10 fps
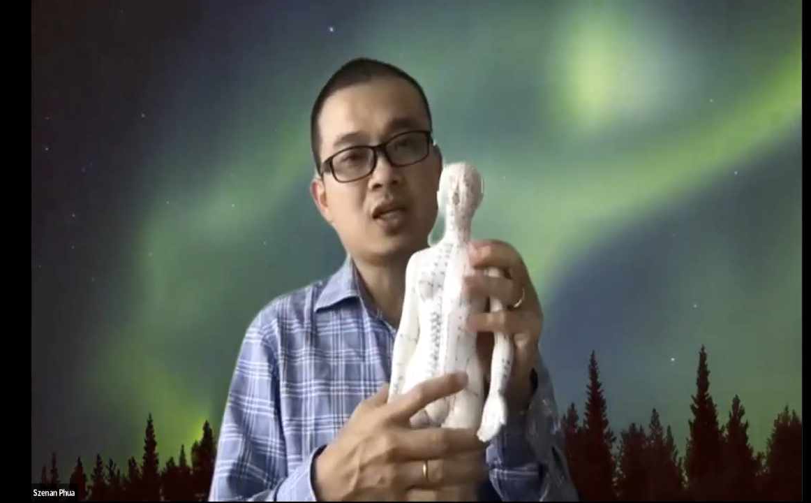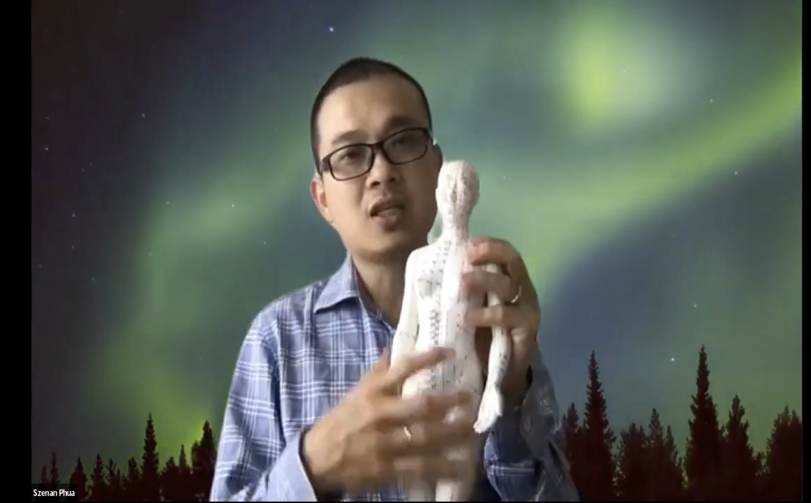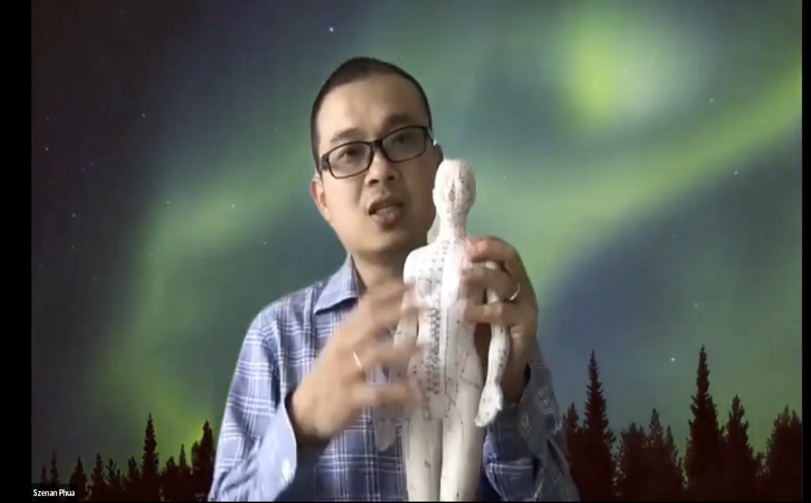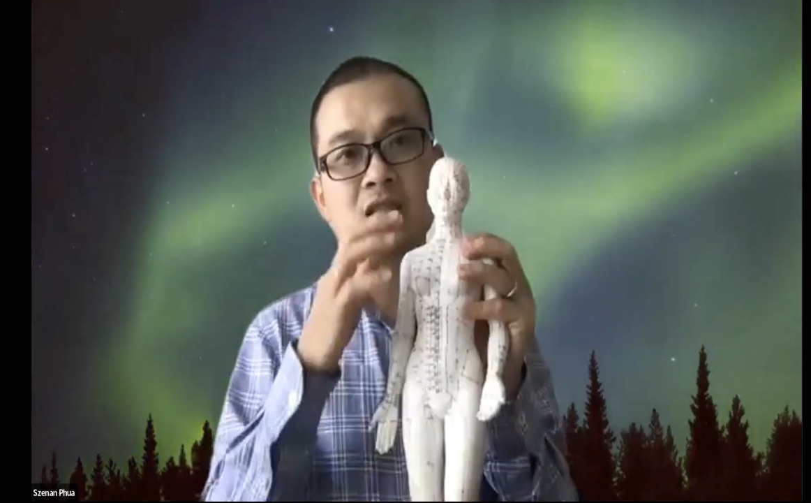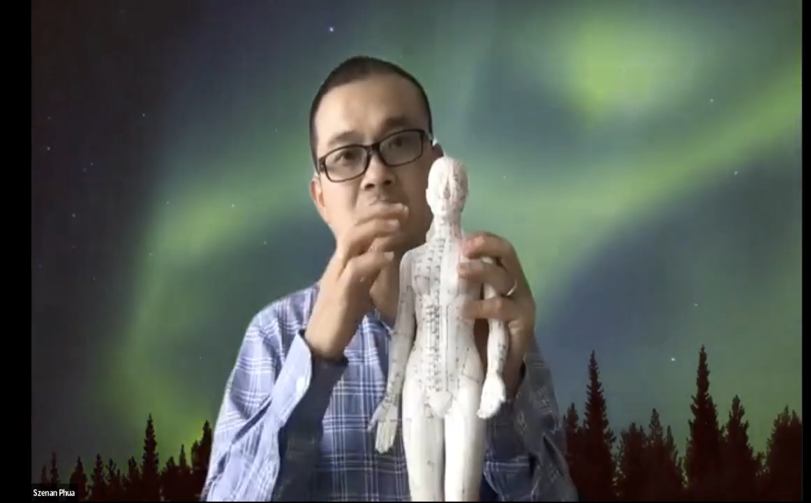
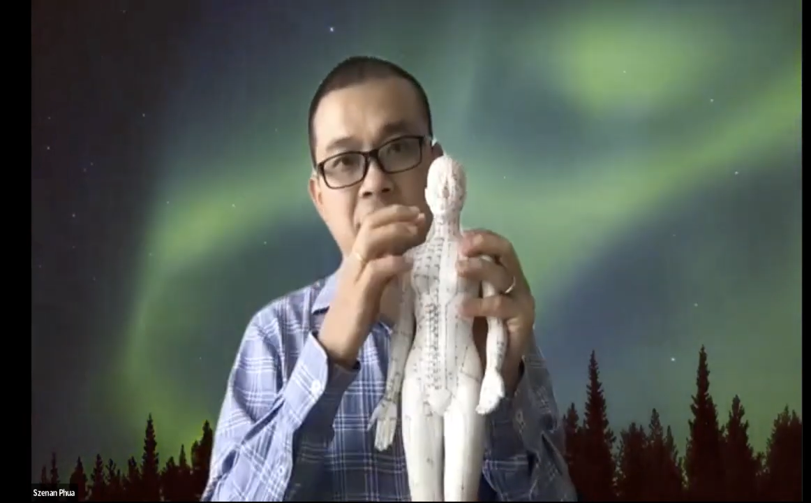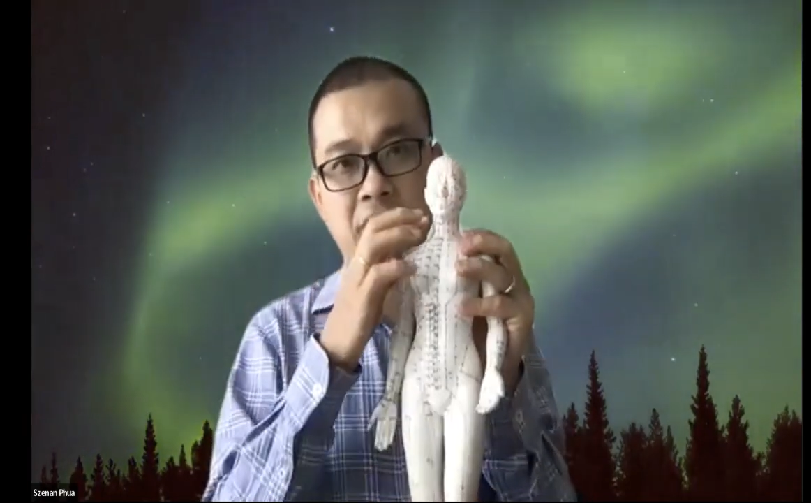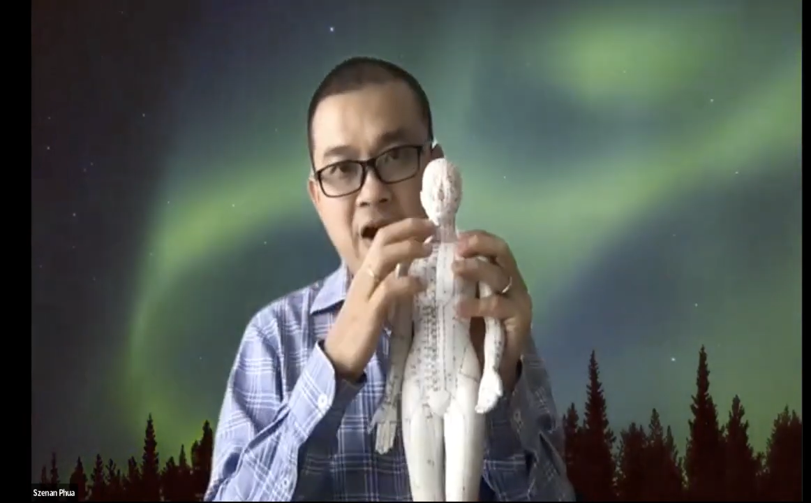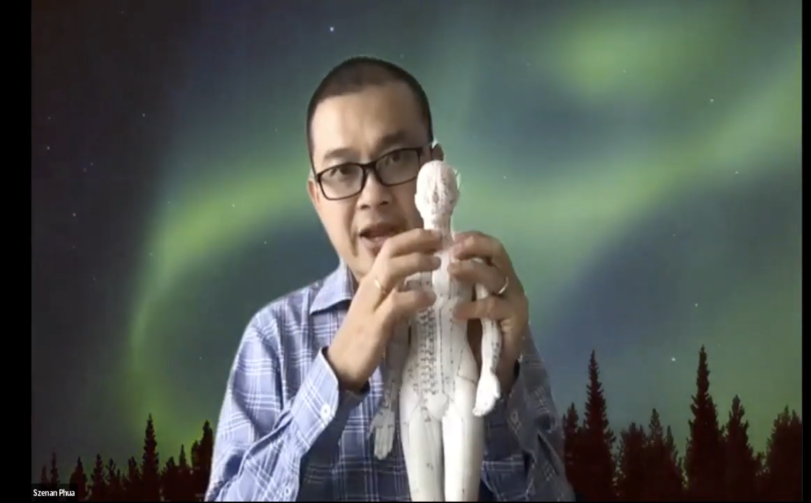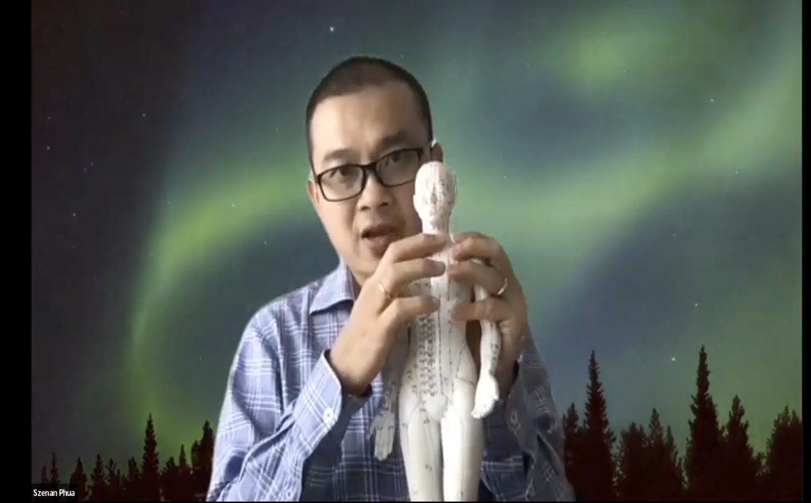this is the
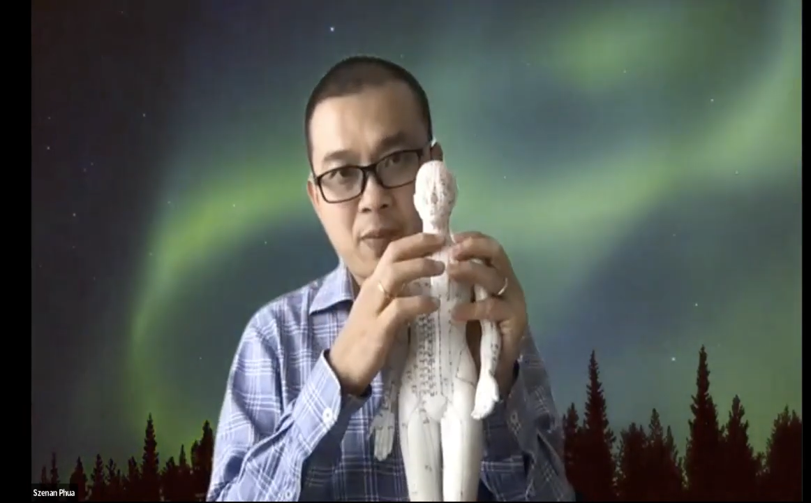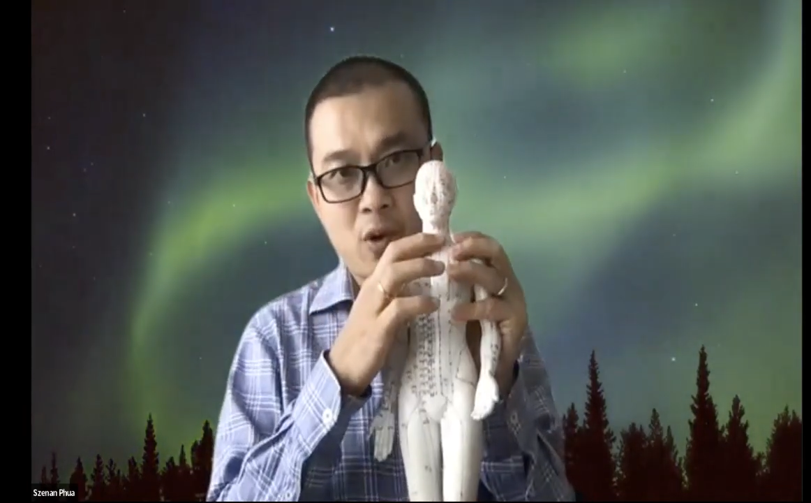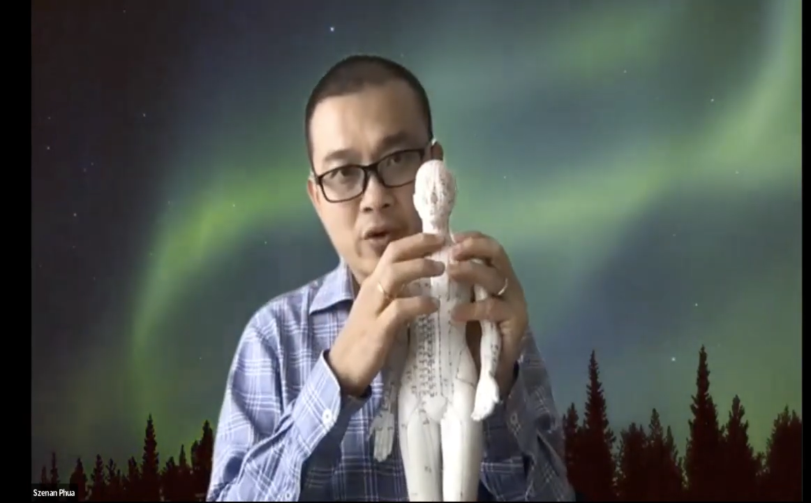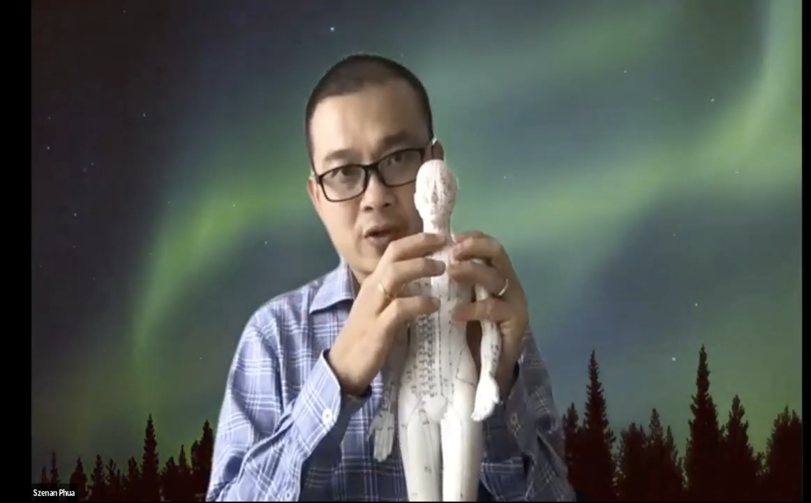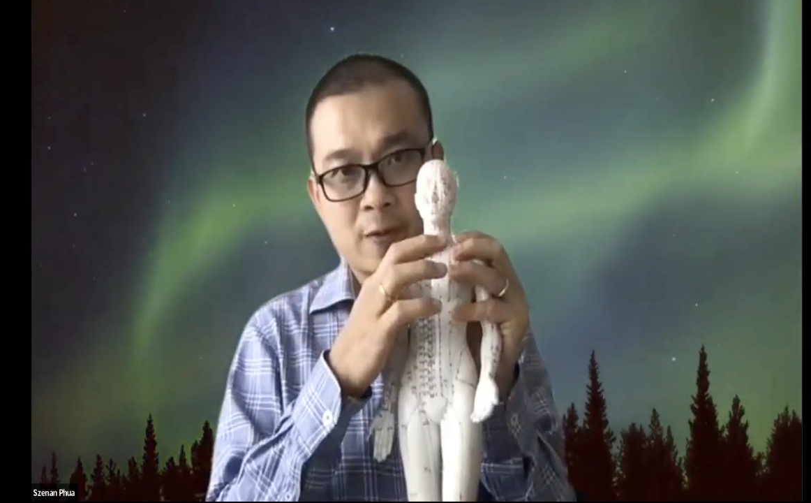fire
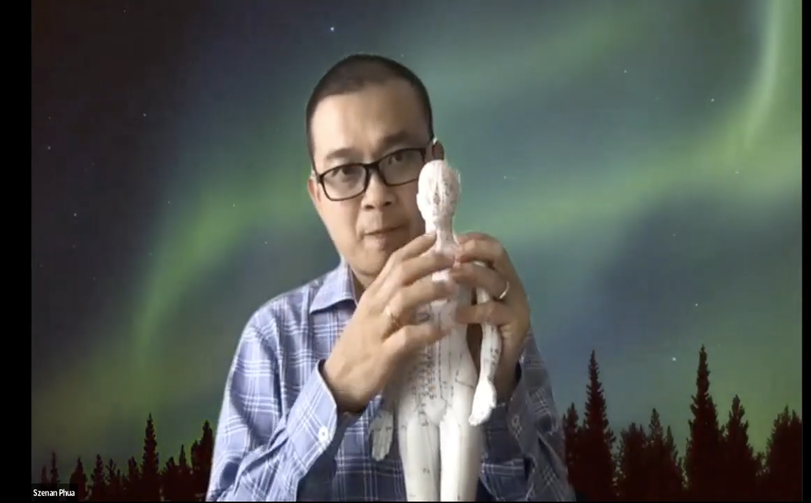point,